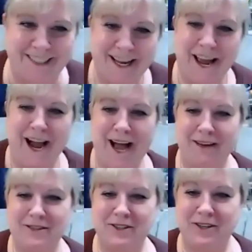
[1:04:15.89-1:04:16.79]

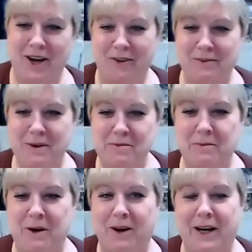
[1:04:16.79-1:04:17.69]
I'm sure y'all remember
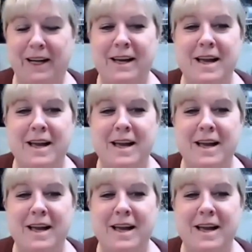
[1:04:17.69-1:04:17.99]
Mari.